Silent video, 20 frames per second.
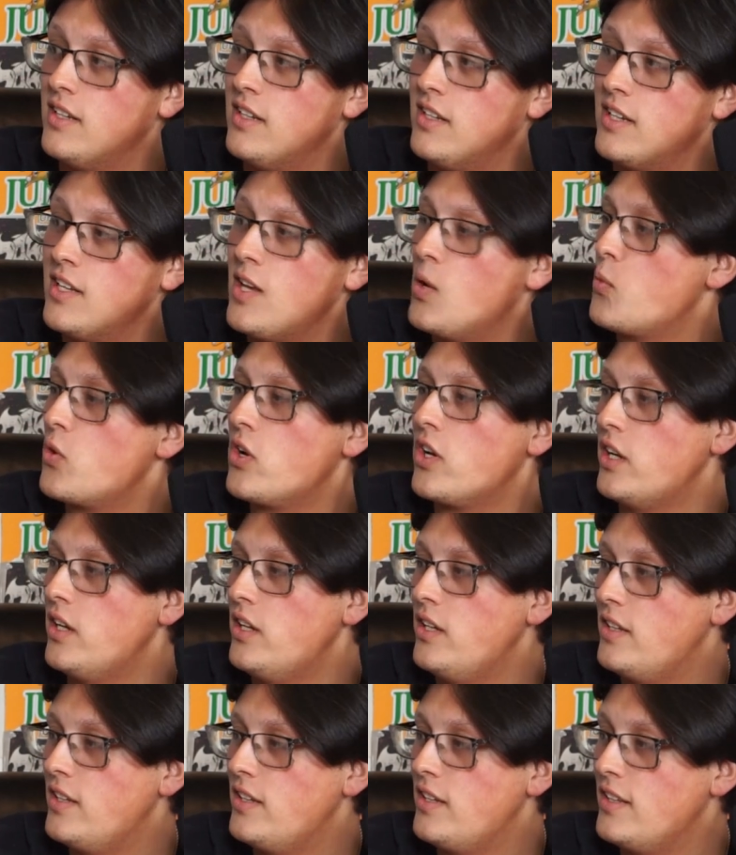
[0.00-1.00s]
Yeah, we're good.
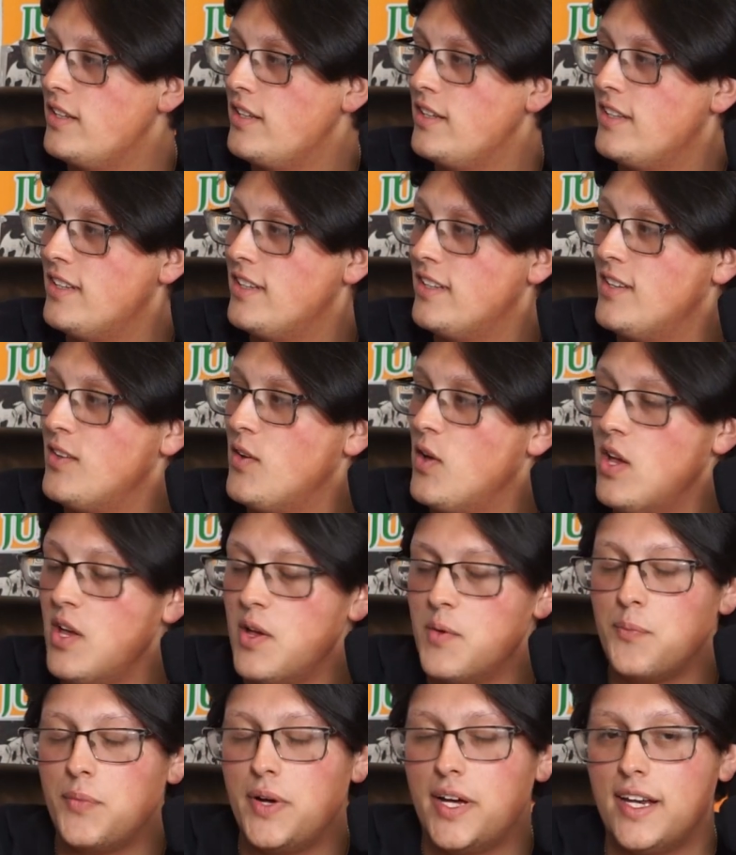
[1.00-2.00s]

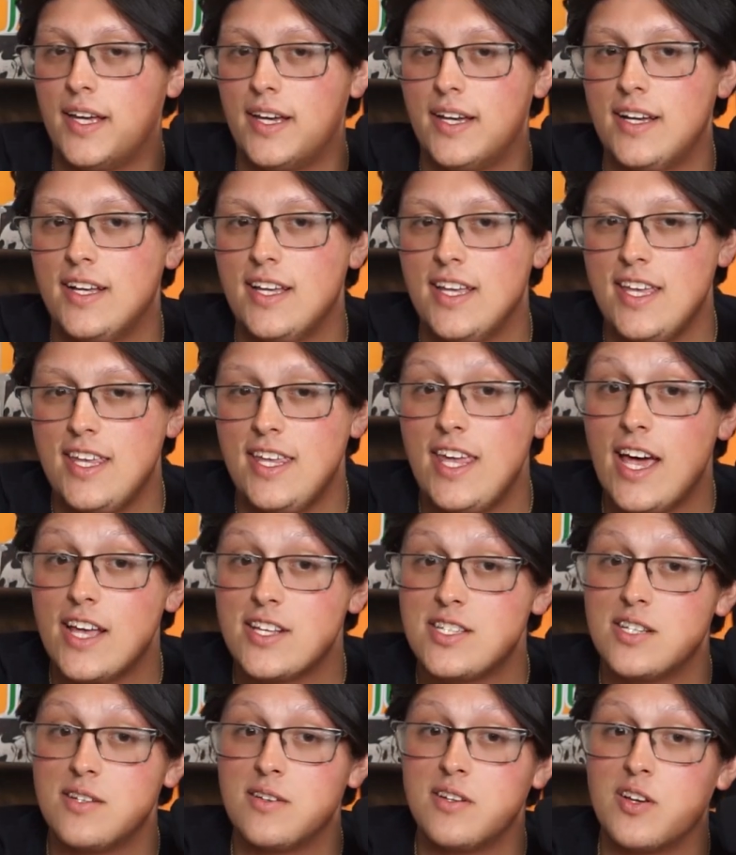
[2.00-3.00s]
But, yeah,
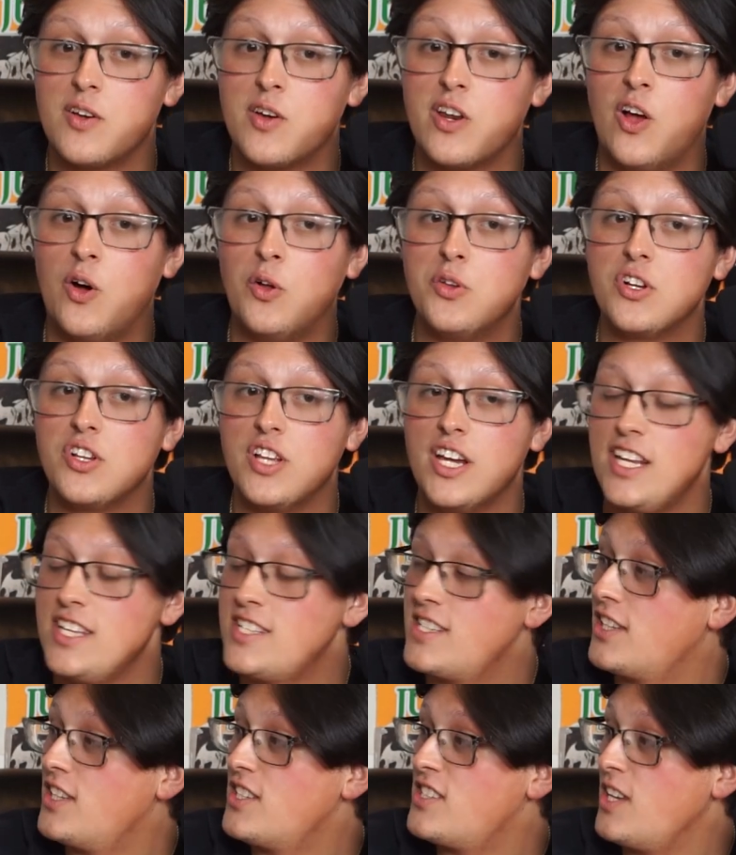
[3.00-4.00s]
so an older lady
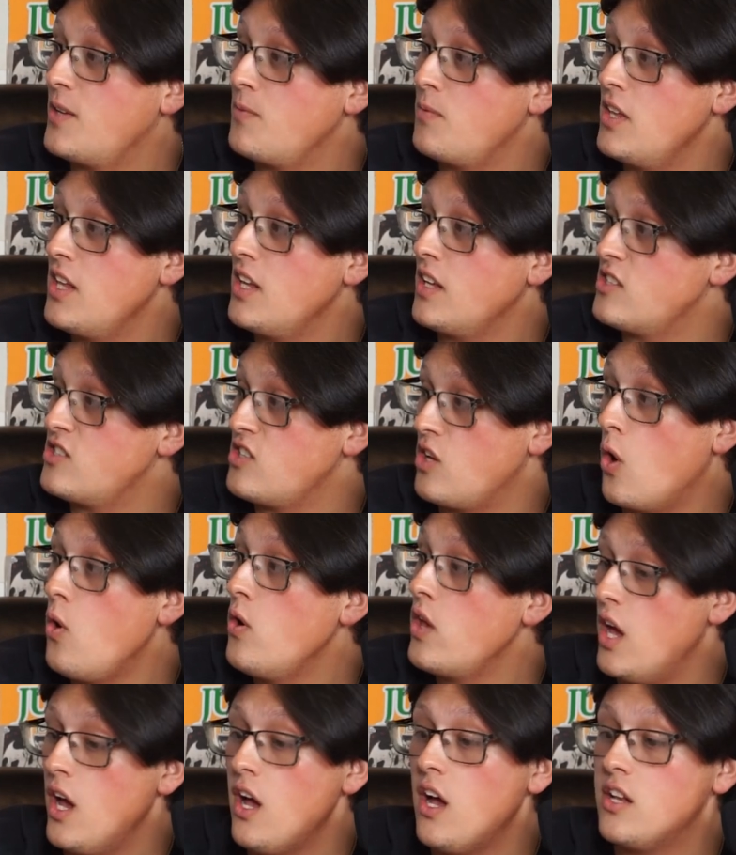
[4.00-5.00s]
said the same thing. She said, oh,
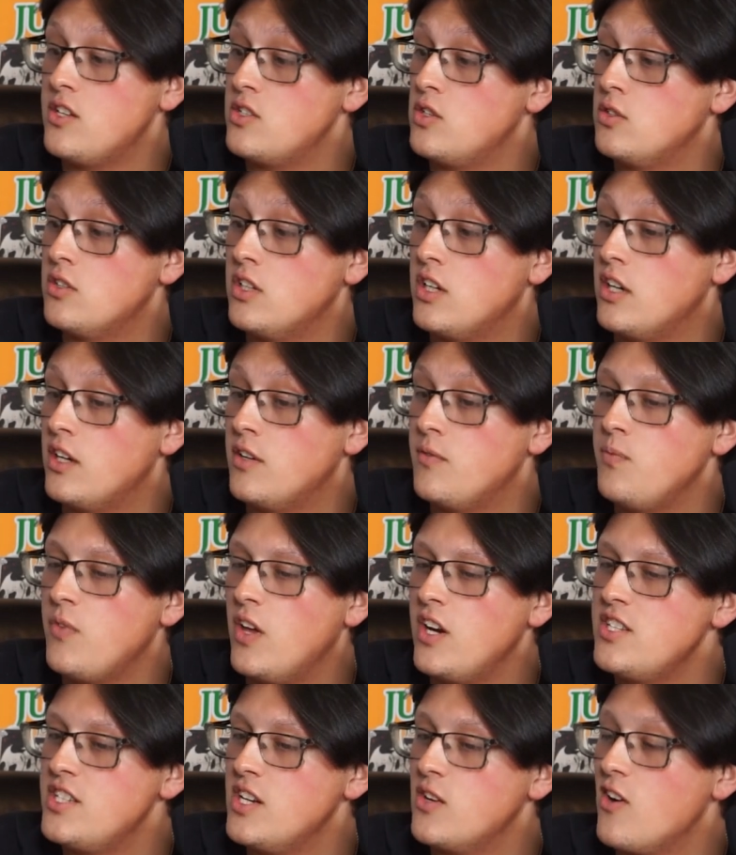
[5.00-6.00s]
yeah, I told, how do you
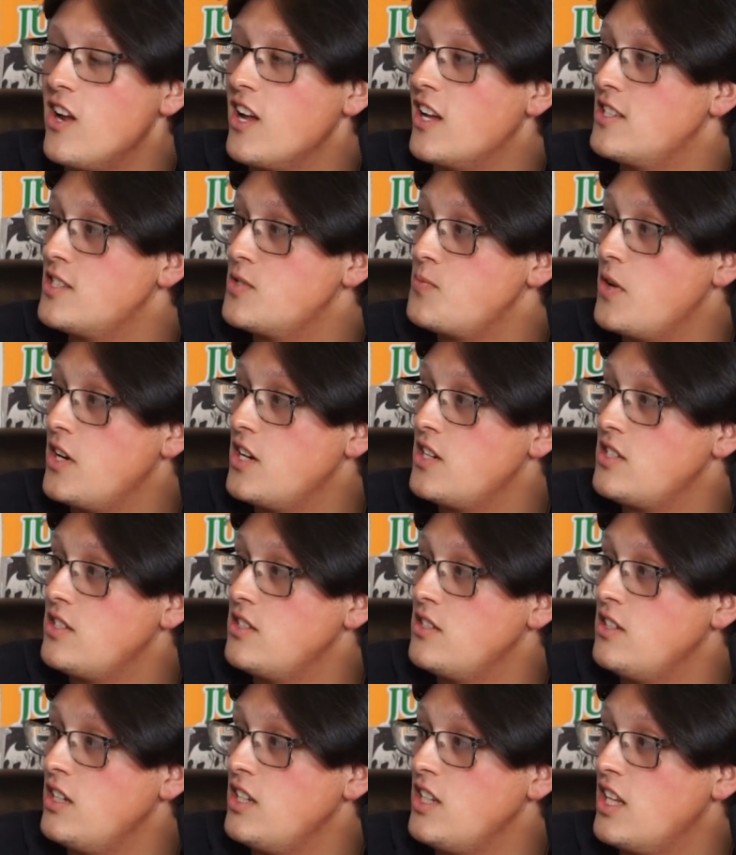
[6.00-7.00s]
say grandkids in Spanish?
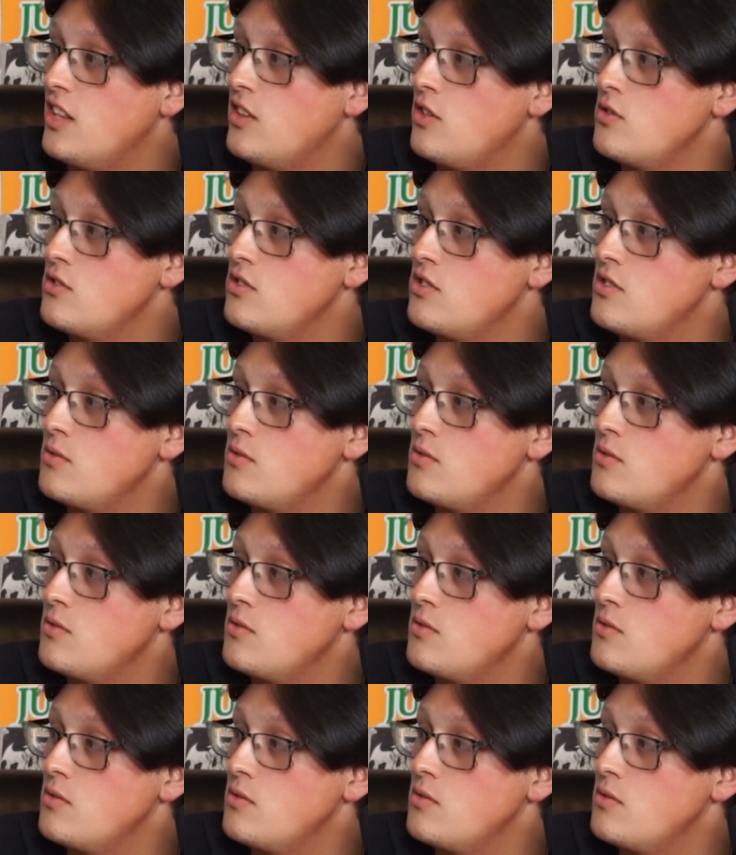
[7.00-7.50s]
Niñatos or some